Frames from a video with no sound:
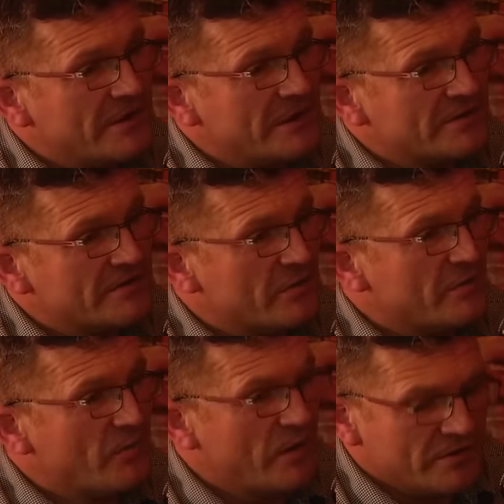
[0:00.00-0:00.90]
And it's
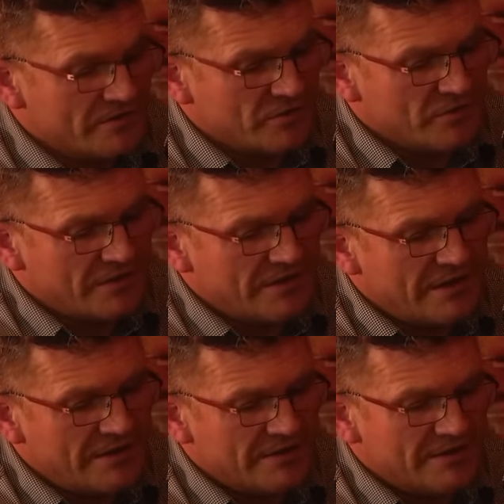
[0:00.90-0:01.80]
from one somebody
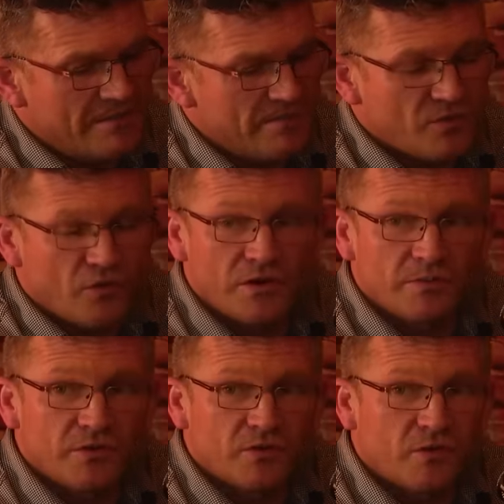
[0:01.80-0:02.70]
that
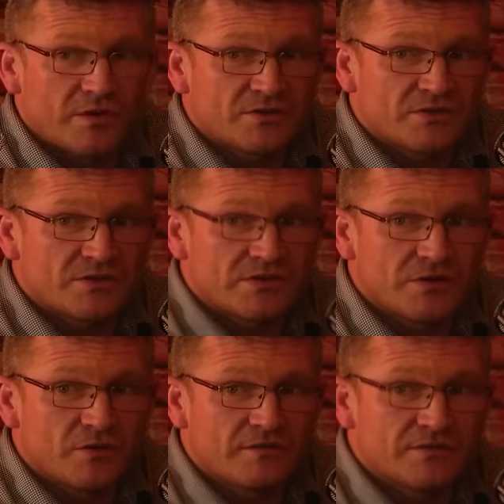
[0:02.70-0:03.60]
Tony put out questions
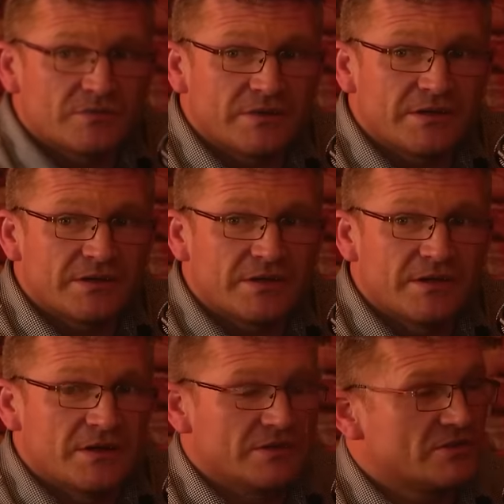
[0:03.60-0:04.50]
there over the week,
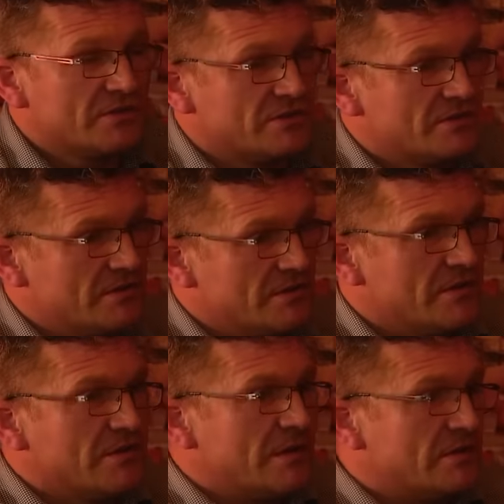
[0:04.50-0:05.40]
just
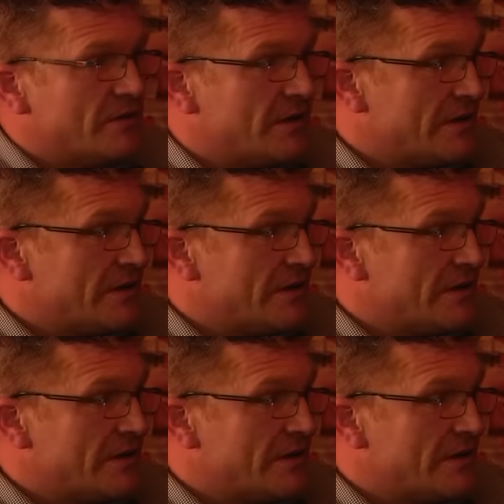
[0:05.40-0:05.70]
in